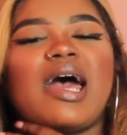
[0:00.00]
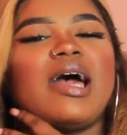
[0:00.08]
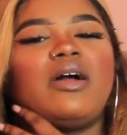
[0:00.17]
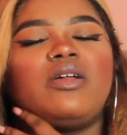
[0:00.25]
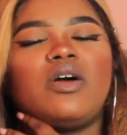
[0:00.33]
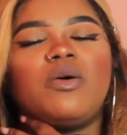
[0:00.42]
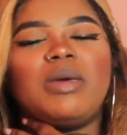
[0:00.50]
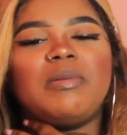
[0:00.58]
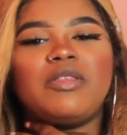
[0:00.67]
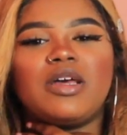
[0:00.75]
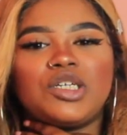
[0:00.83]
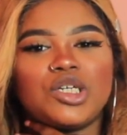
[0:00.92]
I don't know,
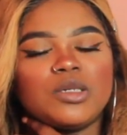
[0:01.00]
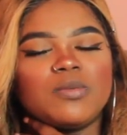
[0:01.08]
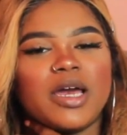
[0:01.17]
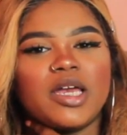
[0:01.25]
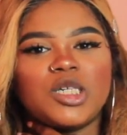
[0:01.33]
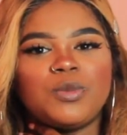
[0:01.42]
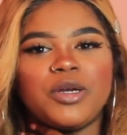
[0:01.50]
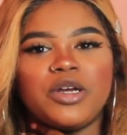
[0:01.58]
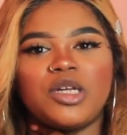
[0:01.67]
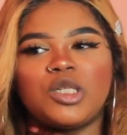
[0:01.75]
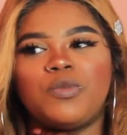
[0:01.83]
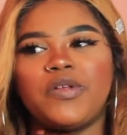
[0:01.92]
maybe that's just my
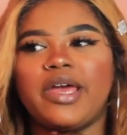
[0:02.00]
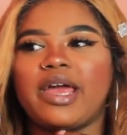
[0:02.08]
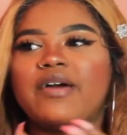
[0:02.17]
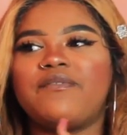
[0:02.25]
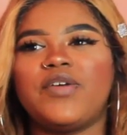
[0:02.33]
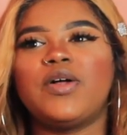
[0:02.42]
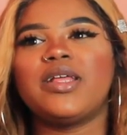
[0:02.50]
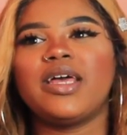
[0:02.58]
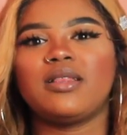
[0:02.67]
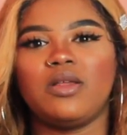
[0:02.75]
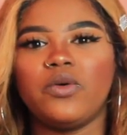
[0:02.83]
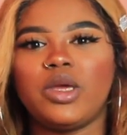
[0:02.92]
experience, but like I felt
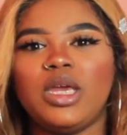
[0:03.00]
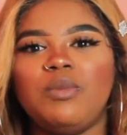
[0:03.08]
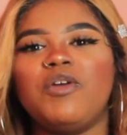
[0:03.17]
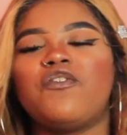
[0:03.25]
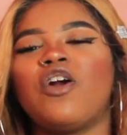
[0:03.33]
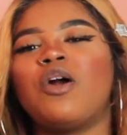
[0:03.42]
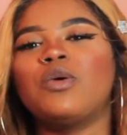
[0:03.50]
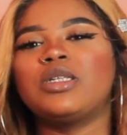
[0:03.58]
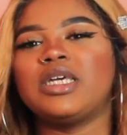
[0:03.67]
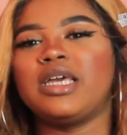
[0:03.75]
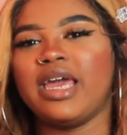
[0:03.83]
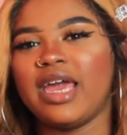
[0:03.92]
like low-key before I went
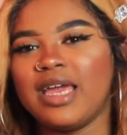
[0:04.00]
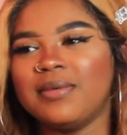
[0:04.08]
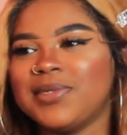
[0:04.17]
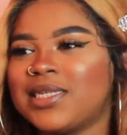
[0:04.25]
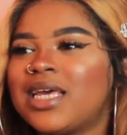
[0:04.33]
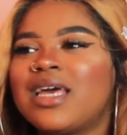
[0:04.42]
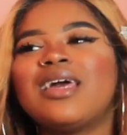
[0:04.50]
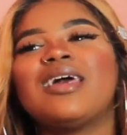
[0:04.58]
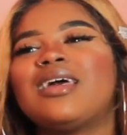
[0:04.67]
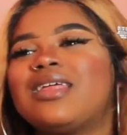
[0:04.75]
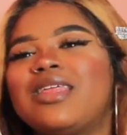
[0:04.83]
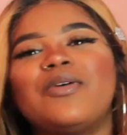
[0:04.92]
to games,
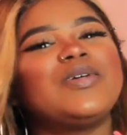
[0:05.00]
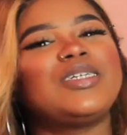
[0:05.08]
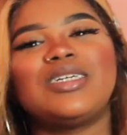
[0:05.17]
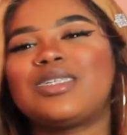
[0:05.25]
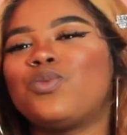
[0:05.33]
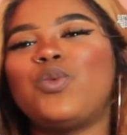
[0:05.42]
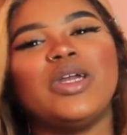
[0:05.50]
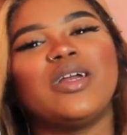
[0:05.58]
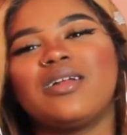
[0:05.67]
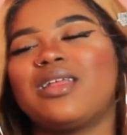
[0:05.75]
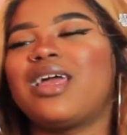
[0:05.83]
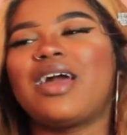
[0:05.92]
it was just
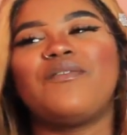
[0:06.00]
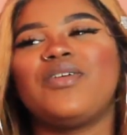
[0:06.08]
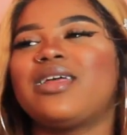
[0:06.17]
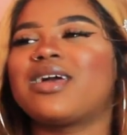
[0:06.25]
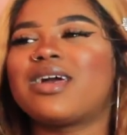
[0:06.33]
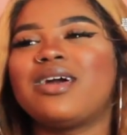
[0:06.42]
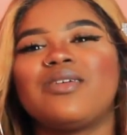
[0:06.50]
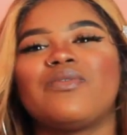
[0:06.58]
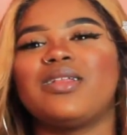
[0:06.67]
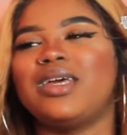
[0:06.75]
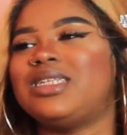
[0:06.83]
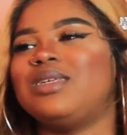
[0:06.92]
weird. Like I felt like I couldn't
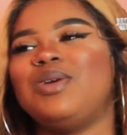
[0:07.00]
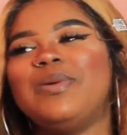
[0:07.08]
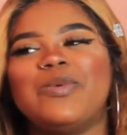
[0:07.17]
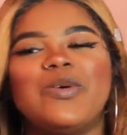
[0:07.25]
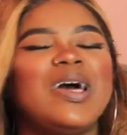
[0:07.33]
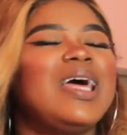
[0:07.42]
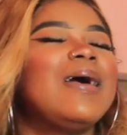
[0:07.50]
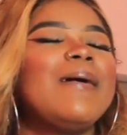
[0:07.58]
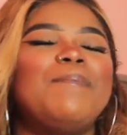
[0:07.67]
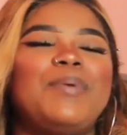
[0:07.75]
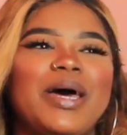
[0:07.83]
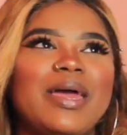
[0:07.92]
relate to people.
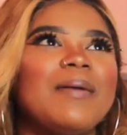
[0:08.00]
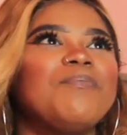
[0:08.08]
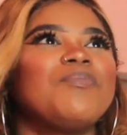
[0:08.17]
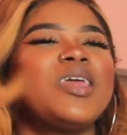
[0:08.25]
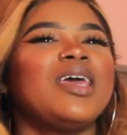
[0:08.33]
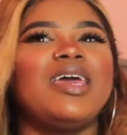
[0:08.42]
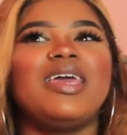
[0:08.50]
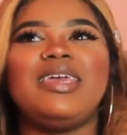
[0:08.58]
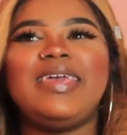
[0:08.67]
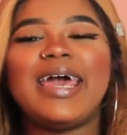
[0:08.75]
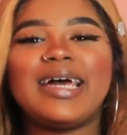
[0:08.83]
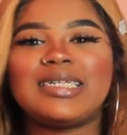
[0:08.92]
But
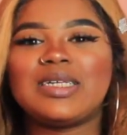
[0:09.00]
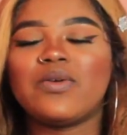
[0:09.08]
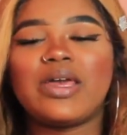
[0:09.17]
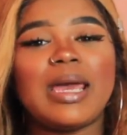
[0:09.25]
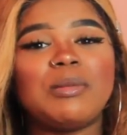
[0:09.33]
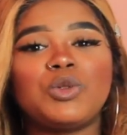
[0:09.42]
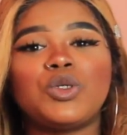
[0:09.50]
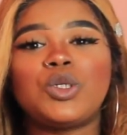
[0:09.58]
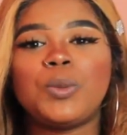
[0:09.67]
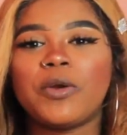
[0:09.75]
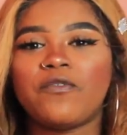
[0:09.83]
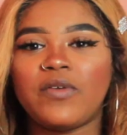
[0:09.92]
yeah, so games were
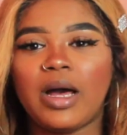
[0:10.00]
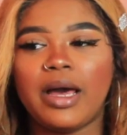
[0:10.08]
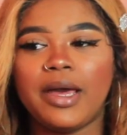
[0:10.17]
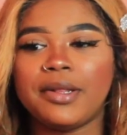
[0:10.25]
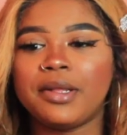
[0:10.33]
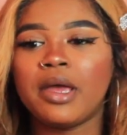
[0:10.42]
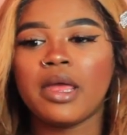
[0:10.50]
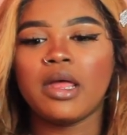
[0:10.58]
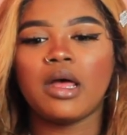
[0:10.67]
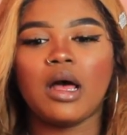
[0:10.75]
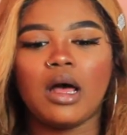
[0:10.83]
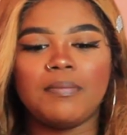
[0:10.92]
super fun.
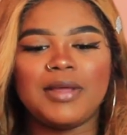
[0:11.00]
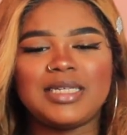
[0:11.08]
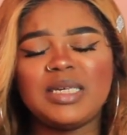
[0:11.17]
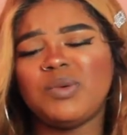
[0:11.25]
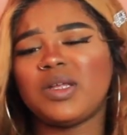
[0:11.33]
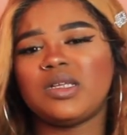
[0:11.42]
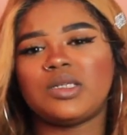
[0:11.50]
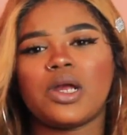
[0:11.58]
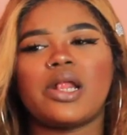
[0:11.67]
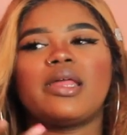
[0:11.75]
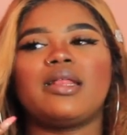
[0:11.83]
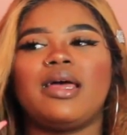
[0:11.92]
They typically
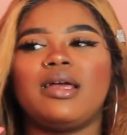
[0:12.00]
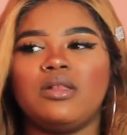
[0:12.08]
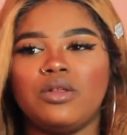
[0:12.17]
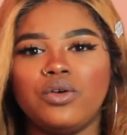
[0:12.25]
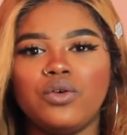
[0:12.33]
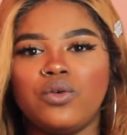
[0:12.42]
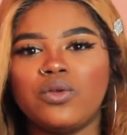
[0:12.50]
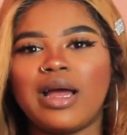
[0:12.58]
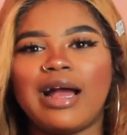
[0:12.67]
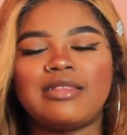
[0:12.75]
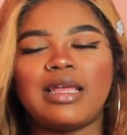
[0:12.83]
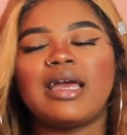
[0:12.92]
started at like noon.
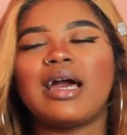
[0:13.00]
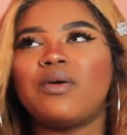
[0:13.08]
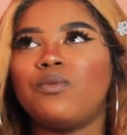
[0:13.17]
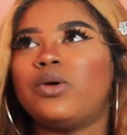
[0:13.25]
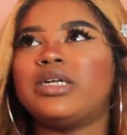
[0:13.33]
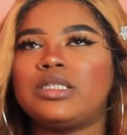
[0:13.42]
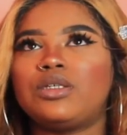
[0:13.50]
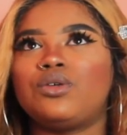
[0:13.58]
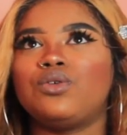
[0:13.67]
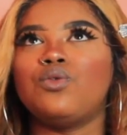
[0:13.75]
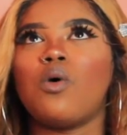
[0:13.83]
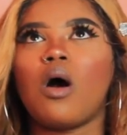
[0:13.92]
I think I went
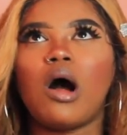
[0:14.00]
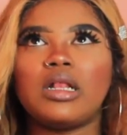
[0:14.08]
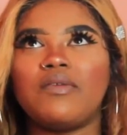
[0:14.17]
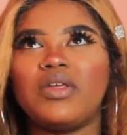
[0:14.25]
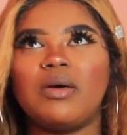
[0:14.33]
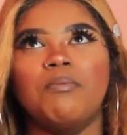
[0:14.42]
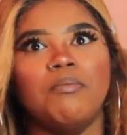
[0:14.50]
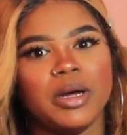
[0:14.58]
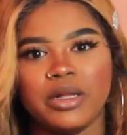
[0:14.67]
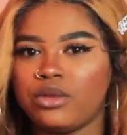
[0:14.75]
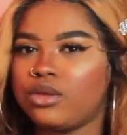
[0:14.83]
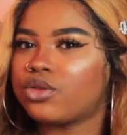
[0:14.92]
to all of them
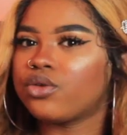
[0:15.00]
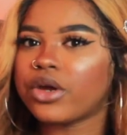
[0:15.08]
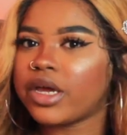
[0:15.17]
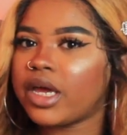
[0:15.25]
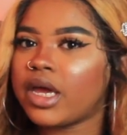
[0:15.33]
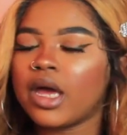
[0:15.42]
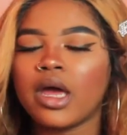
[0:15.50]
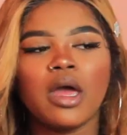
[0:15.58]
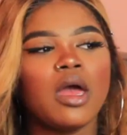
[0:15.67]
but 3.